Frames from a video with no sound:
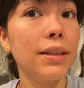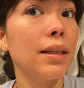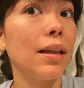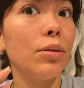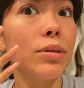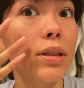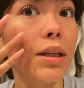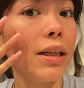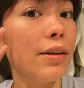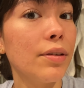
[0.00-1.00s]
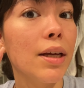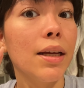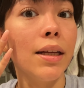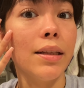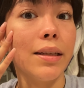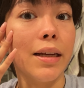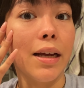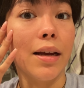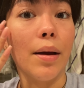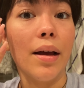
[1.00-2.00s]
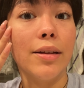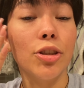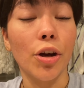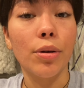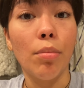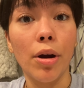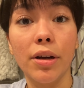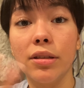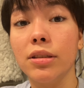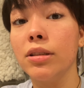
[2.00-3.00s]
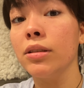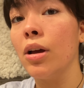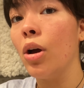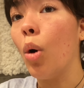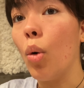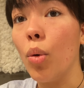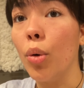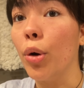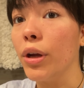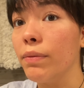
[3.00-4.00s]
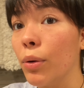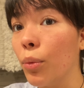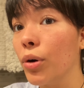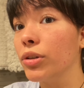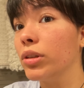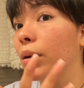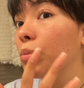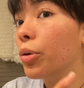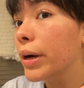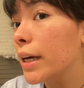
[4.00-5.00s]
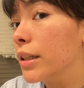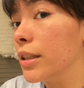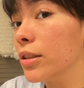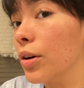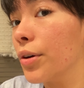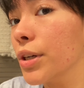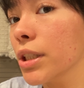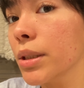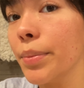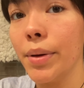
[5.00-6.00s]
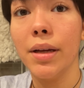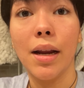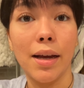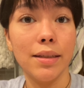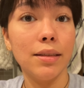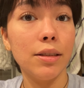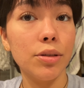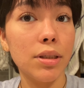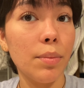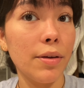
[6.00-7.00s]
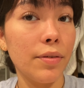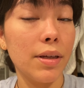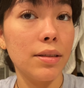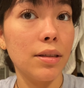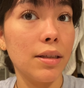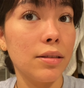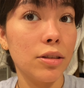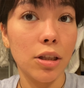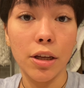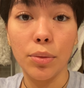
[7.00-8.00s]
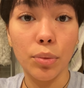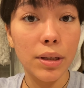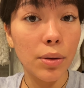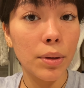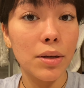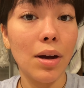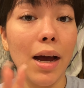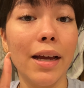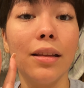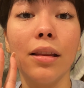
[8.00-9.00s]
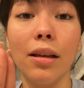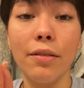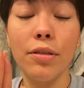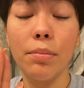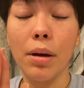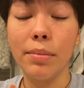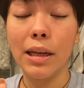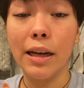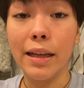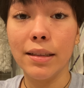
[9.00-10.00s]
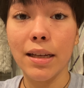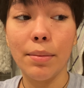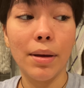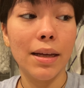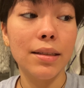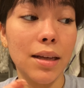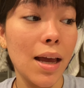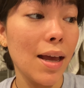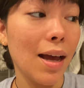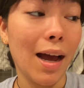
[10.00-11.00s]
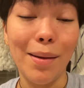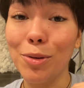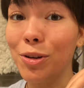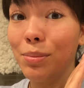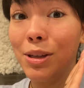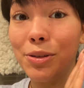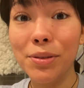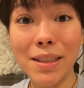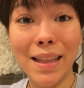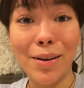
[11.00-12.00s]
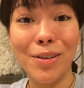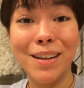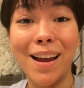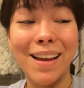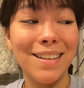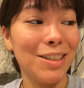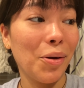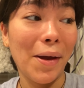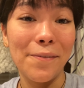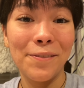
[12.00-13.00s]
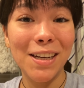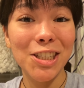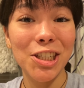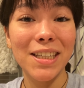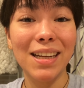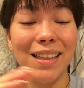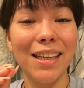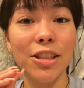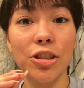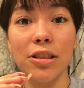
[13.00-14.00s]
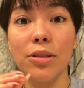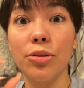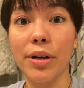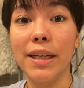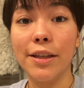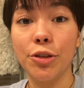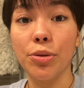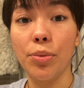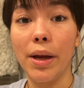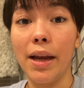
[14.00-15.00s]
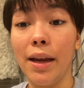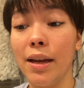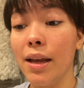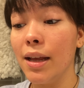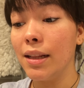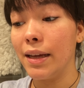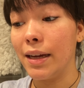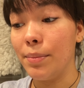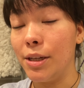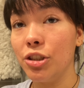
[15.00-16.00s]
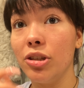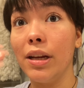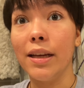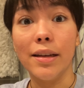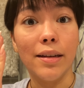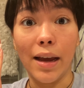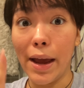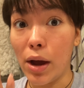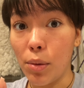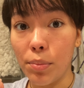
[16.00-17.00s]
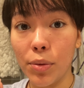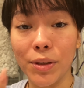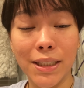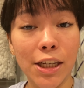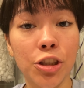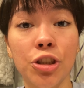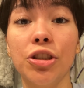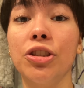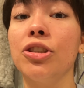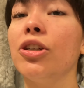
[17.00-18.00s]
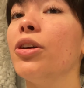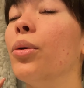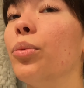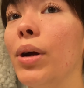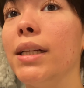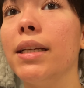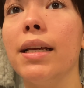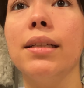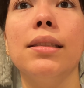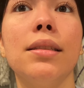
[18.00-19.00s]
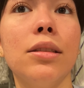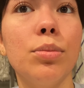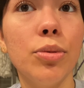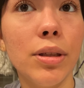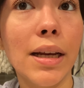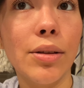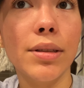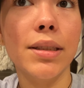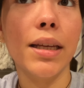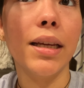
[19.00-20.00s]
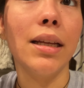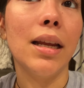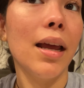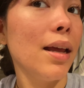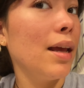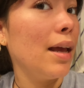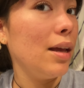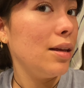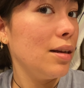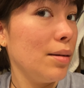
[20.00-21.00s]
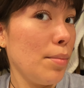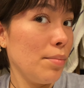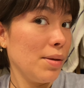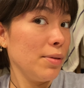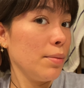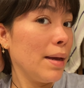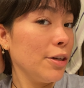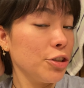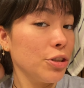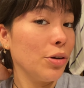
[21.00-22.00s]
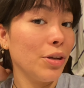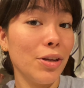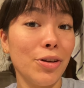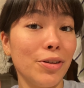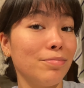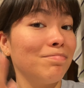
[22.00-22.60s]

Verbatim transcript: I thought it was gonna leave like dark marks or even worse like more acne scars but i still see my face it's looking really well i love the pumpkin enzyme mask i'm going to be using that one until i finish it i think it's just a great natural way like i mentioned it can help with texture redness smoothing out the skin and maybe the banisher i'll get a